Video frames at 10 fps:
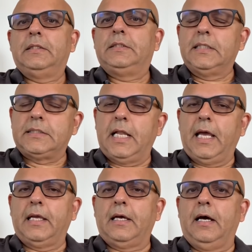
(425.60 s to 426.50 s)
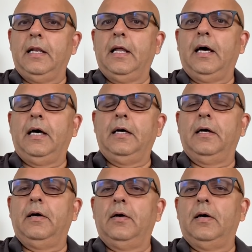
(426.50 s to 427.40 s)
Just like Allah
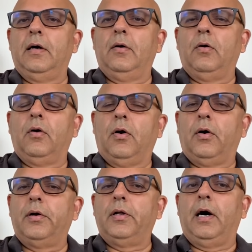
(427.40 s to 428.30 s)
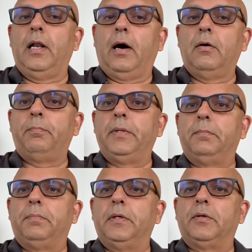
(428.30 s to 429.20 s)
or God allowed
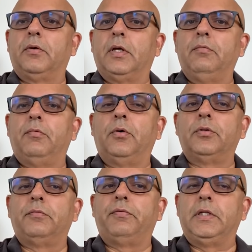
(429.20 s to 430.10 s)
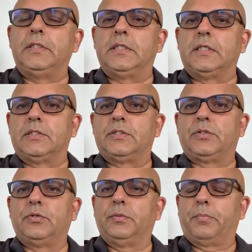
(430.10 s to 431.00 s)
people to give oath of allegiance
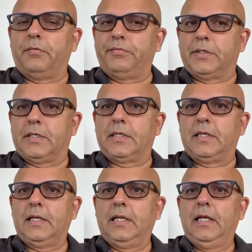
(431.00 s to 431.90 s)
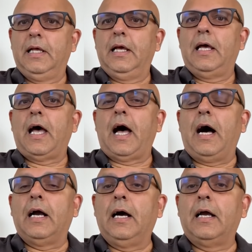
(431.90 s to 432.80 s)
to the Prophet,
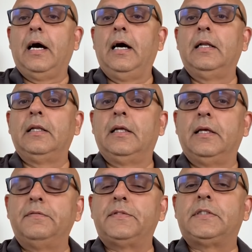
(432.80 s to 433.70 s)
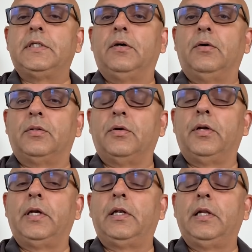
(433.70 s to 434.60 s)
Aga Khan gives the
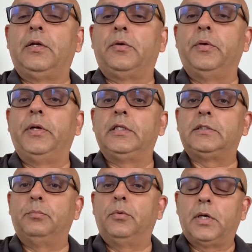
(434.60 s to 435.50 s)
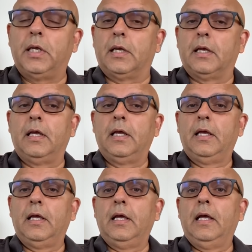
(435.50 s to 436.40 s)
authority to his mukhi,
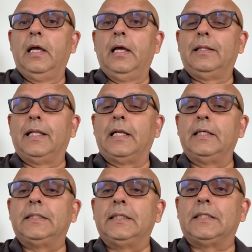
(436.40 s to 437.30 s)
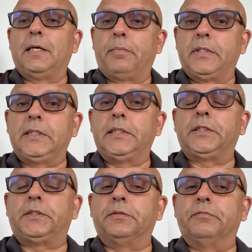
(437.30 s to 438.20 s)
that is his
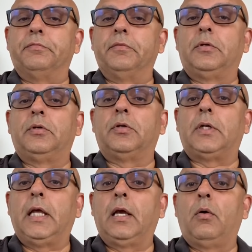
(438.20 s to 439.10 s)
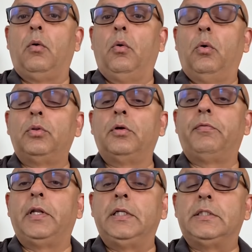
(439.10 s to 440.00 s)
representative, to take oath of
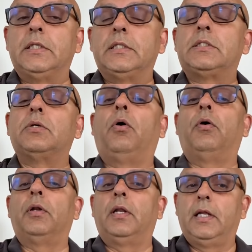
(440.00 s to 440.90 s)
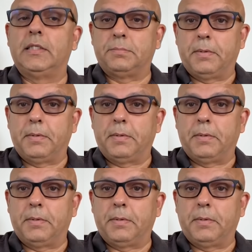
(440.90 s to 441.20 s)
allegiance on his